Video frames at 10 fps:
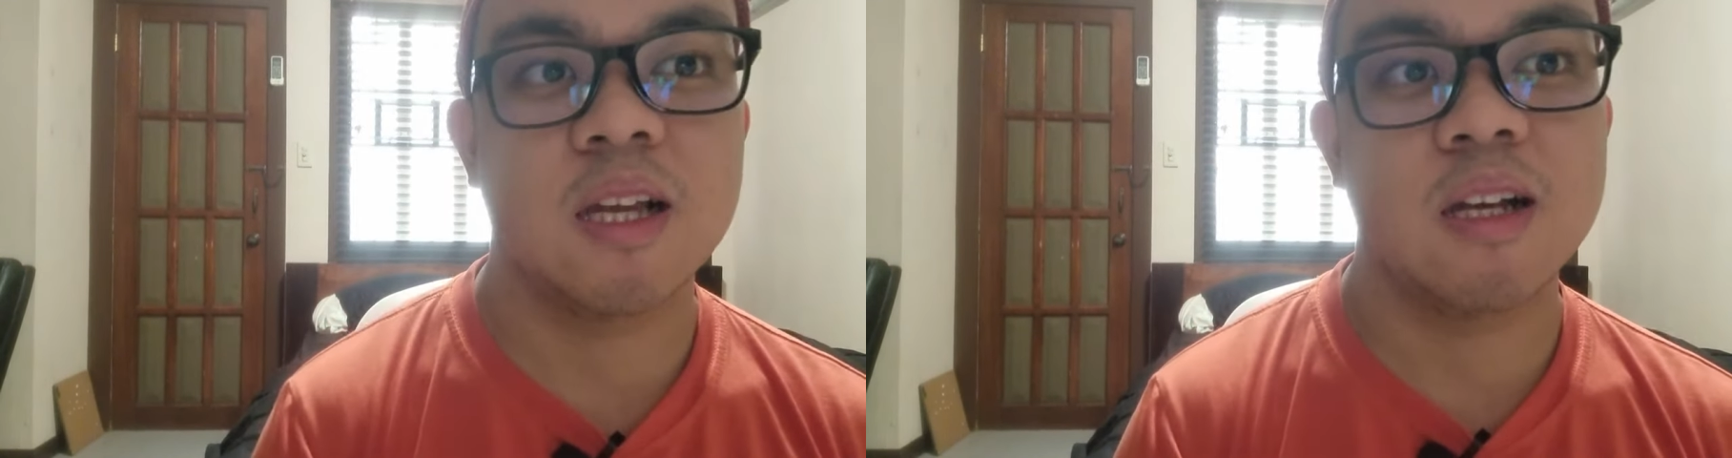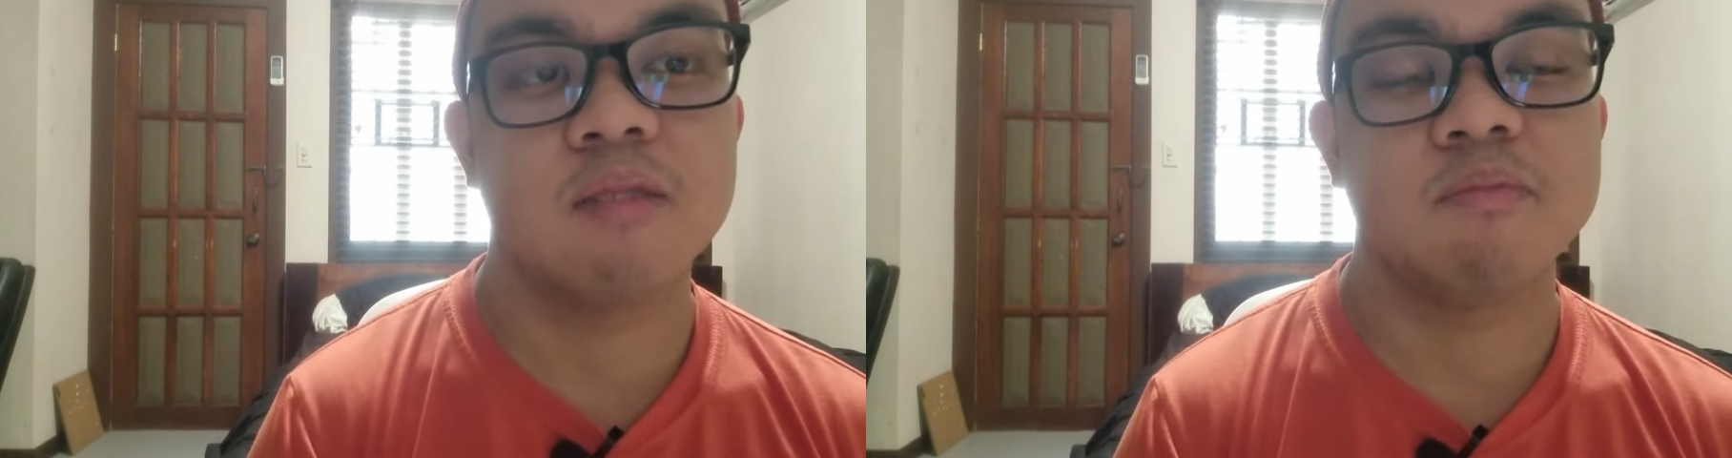
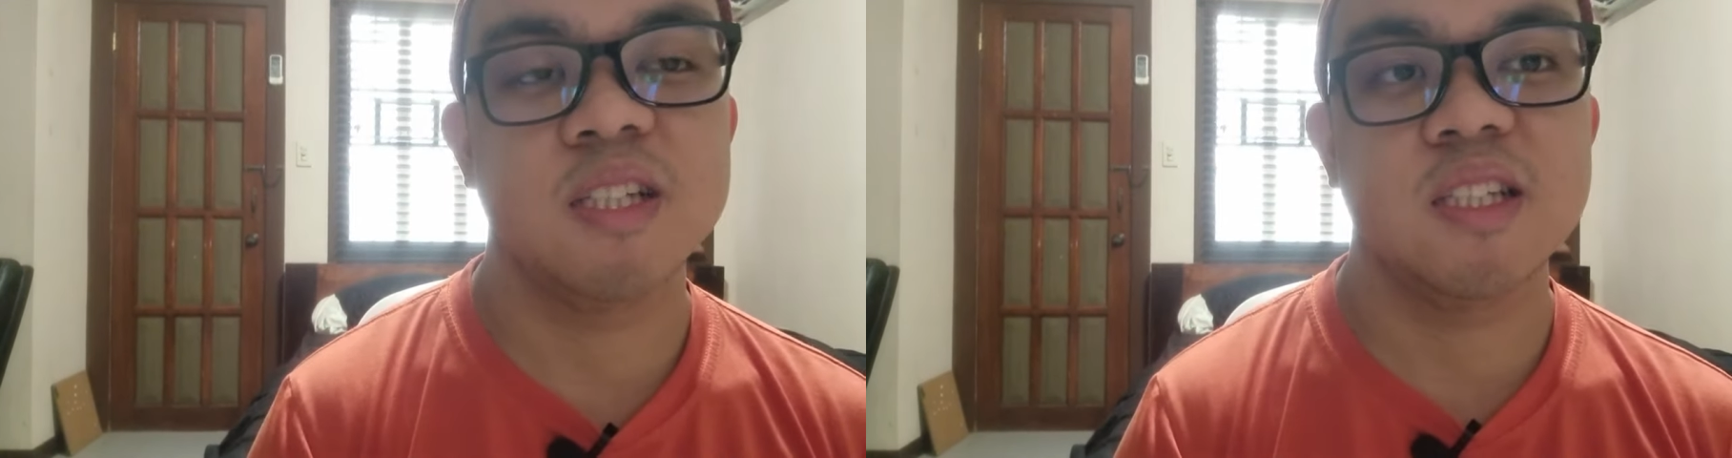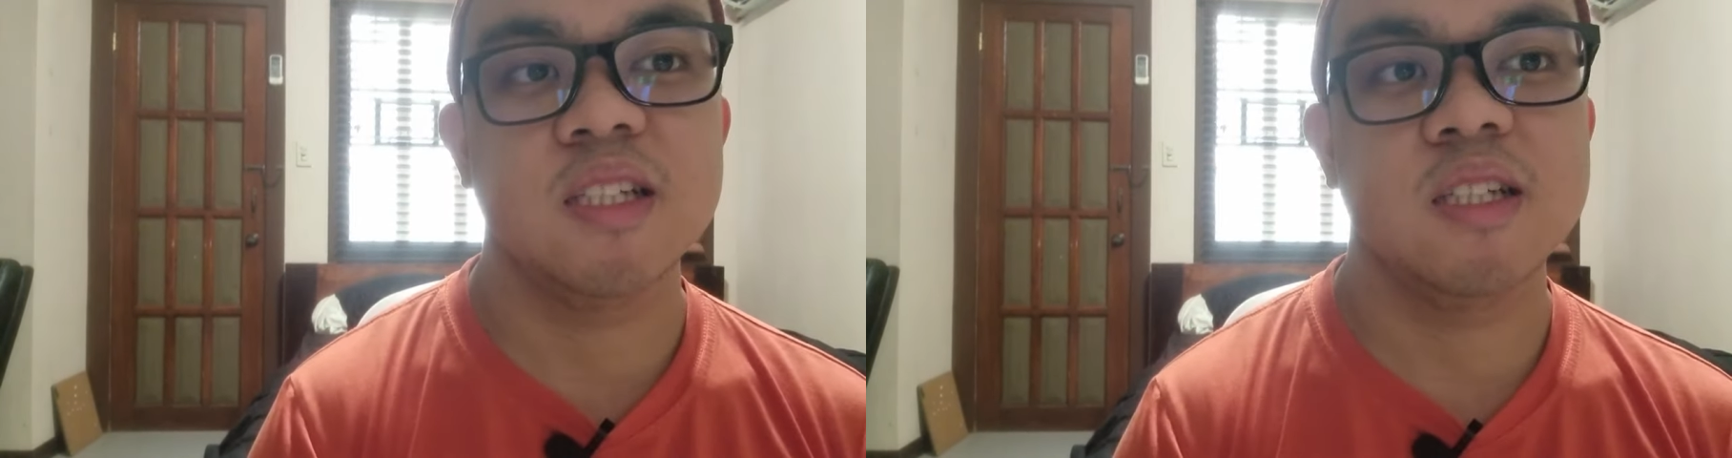I got
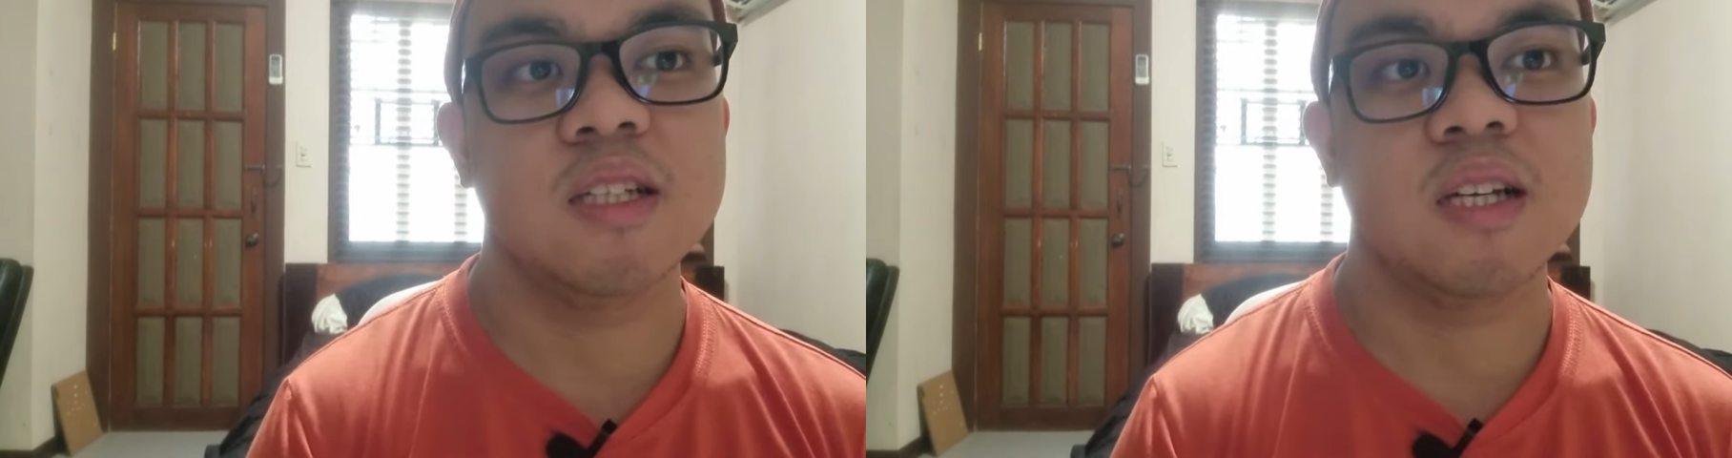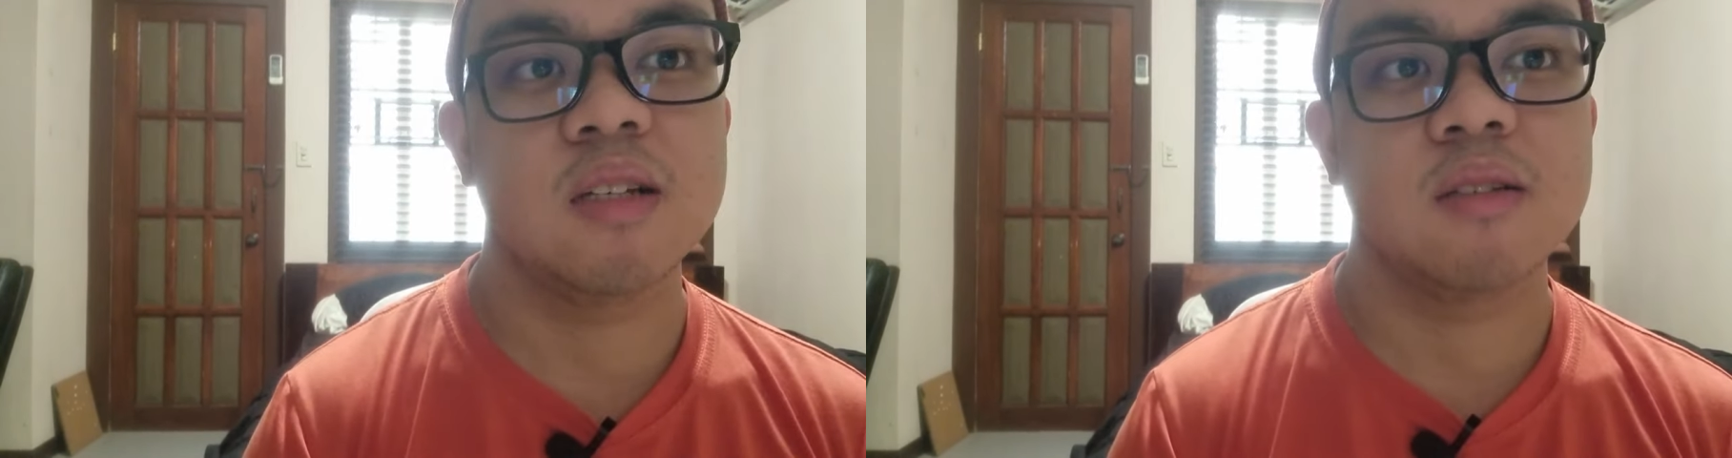
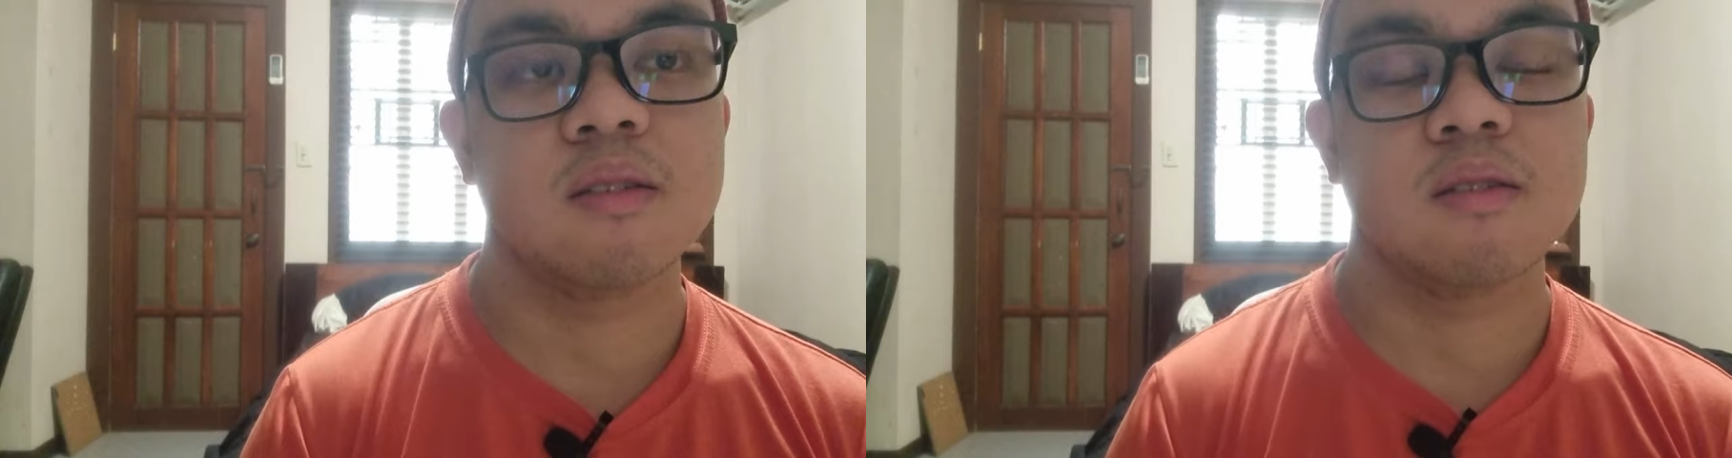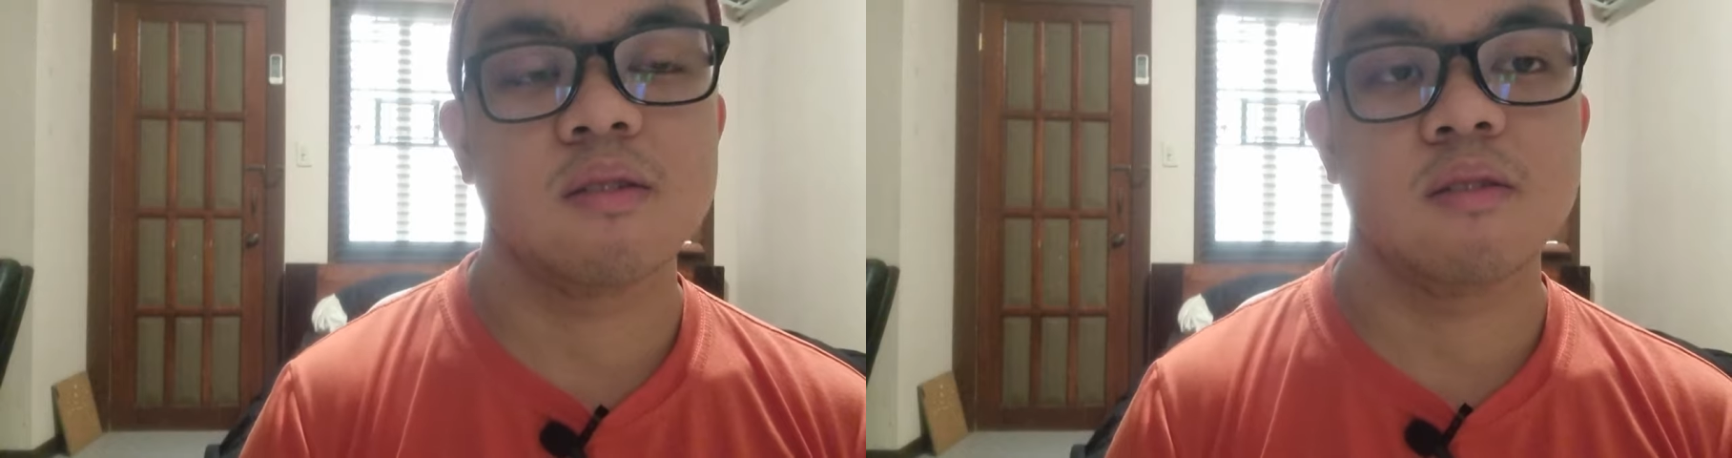busy uh,
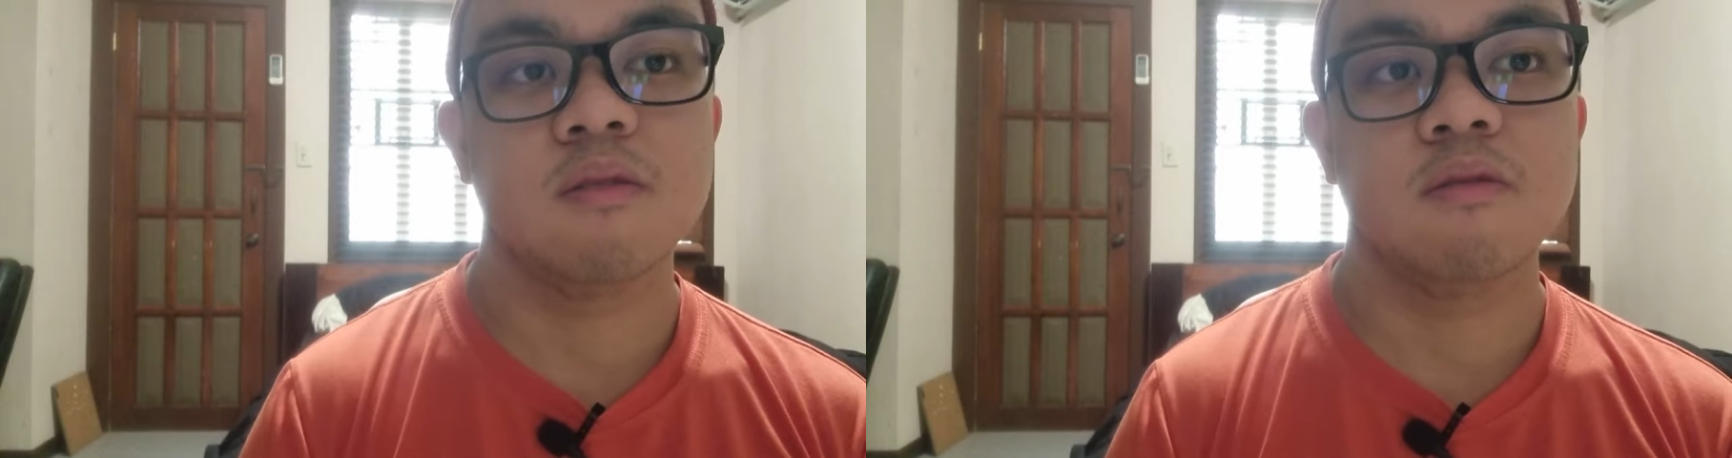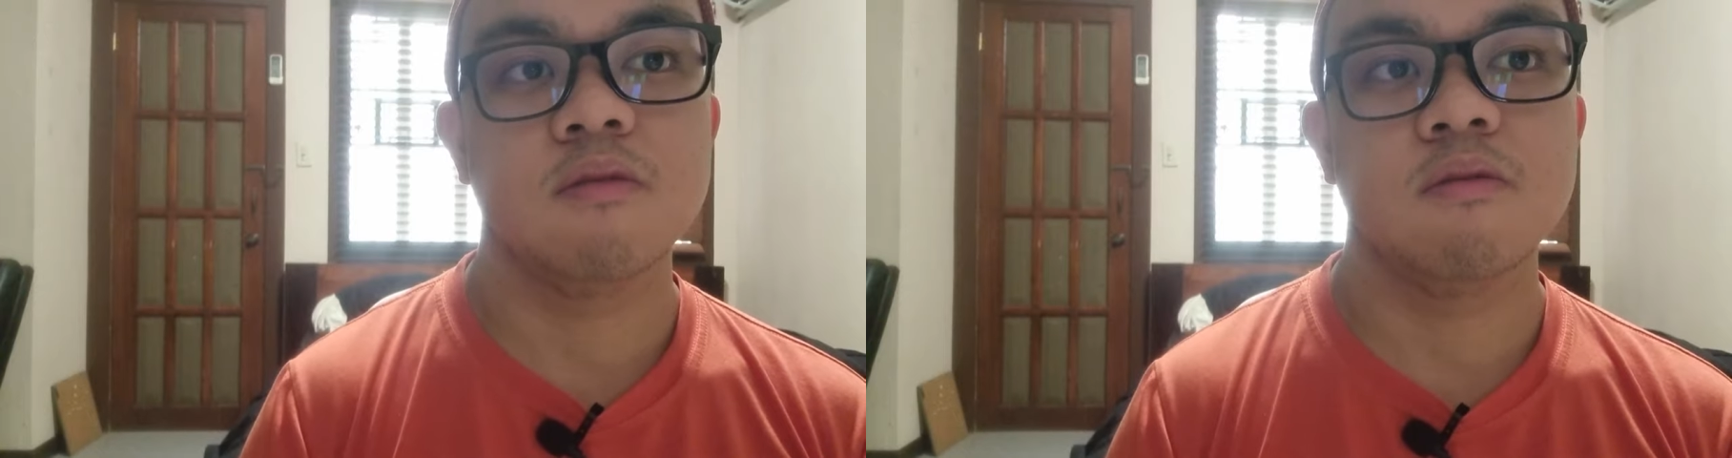
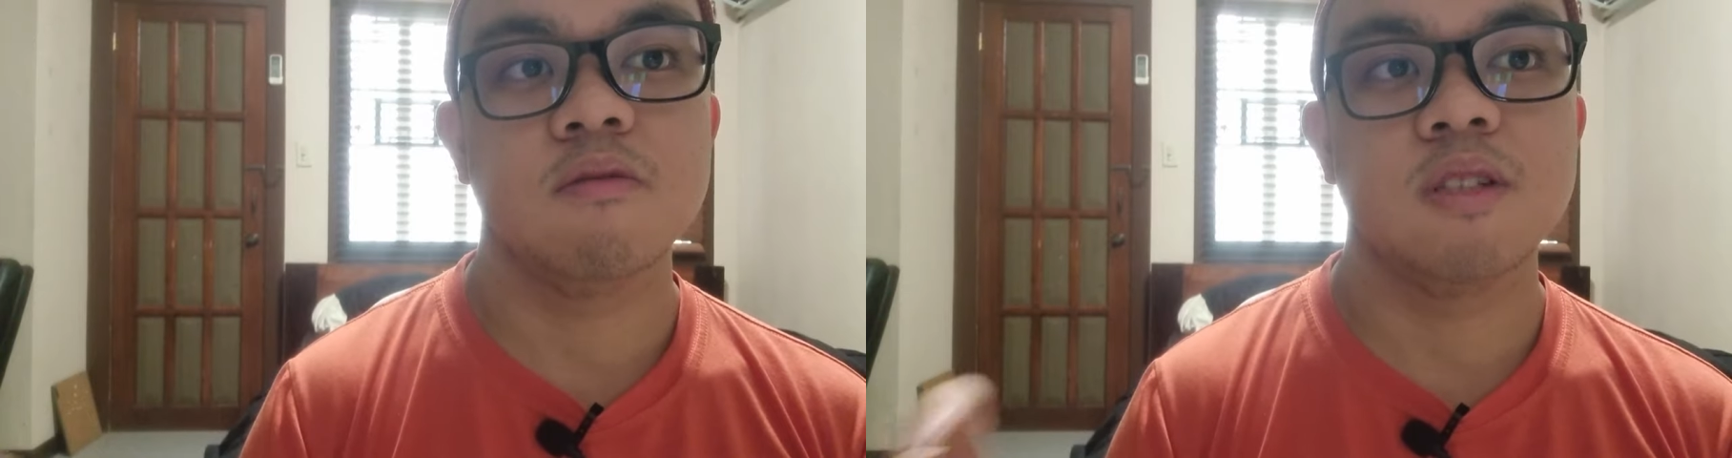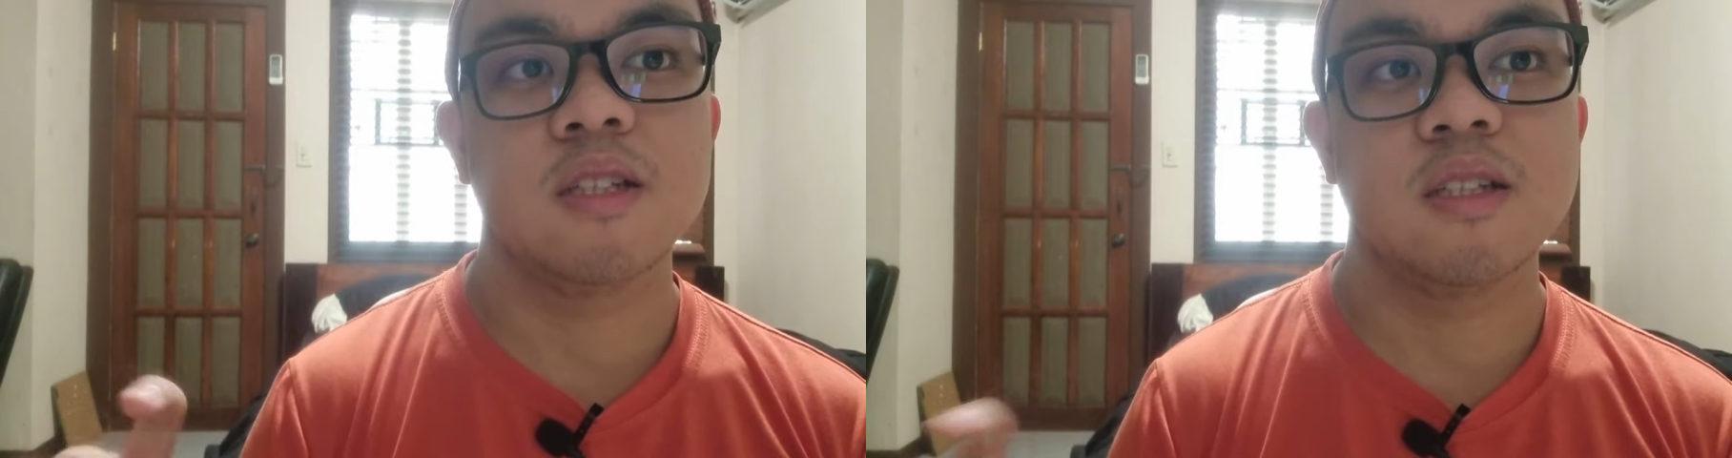so